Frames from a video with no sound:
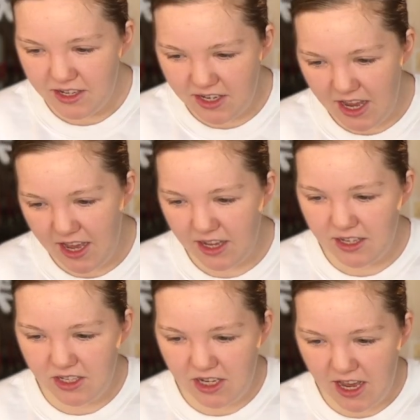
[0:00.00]
Check,
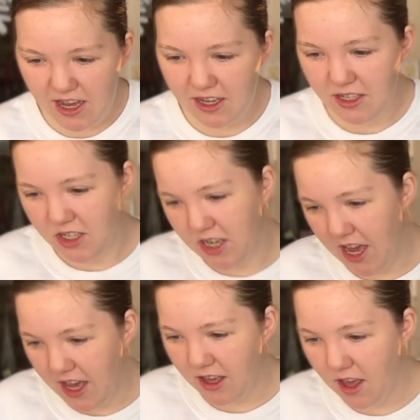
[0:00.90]
check,
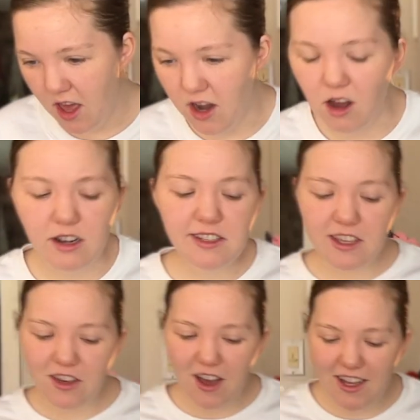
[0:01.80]
check. And honestly,
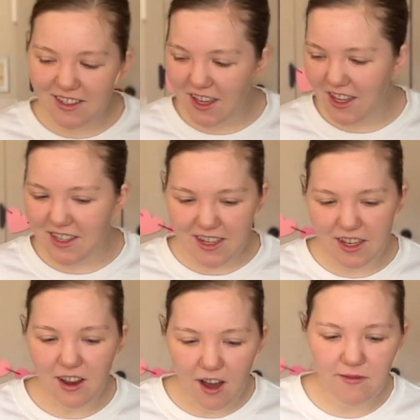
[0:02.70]
guys, it did
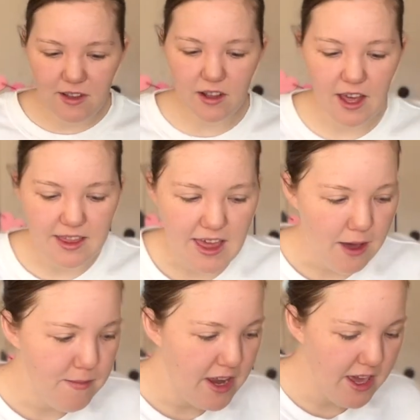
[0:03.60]
not feel like
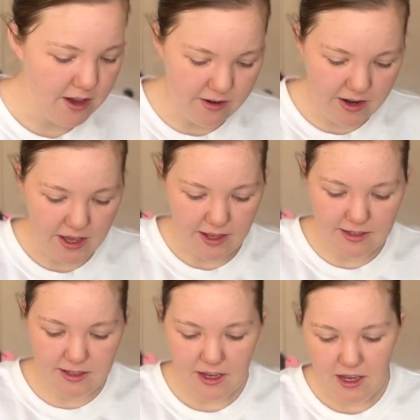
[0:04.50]
that many
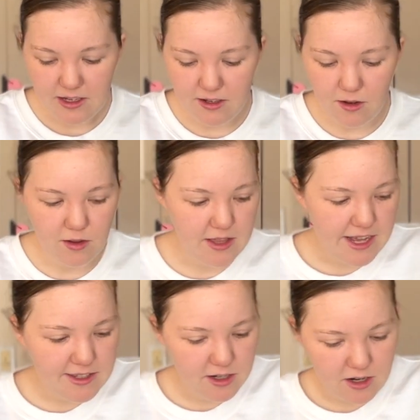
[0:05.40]
ingredients. So
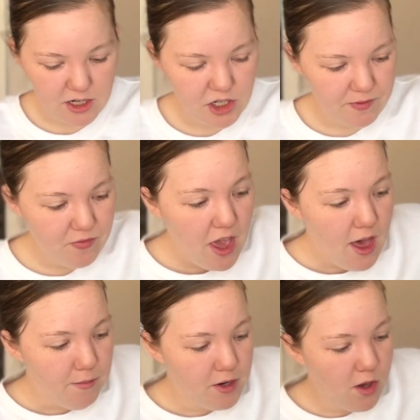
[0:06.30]
that's encouraging.
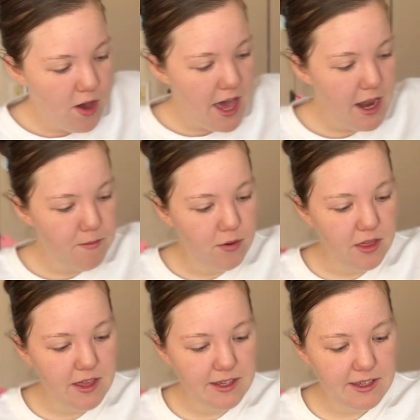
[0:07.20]
I'm gonna go ahead and
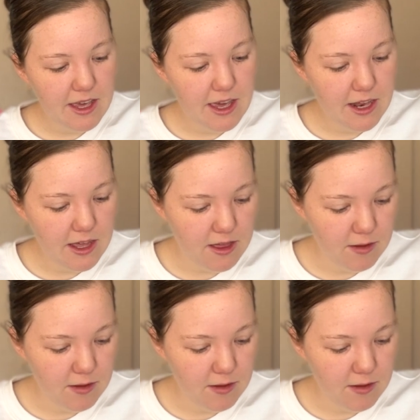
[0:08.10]
put this in the